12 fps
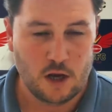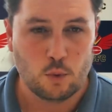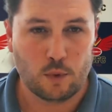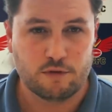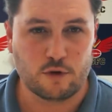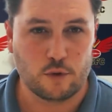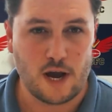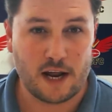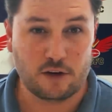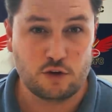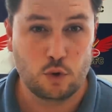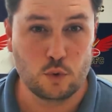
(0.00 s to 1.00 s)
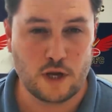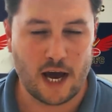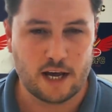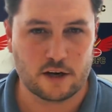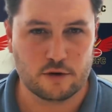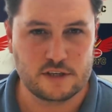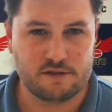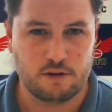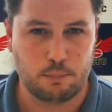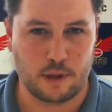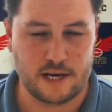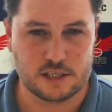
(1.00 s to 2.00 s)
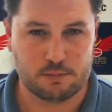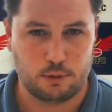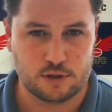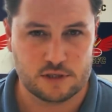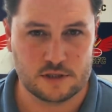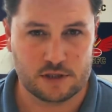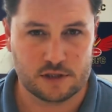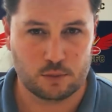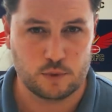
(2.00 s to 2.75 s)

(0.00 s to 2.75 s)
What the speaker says: We've created two categories for player sponsors,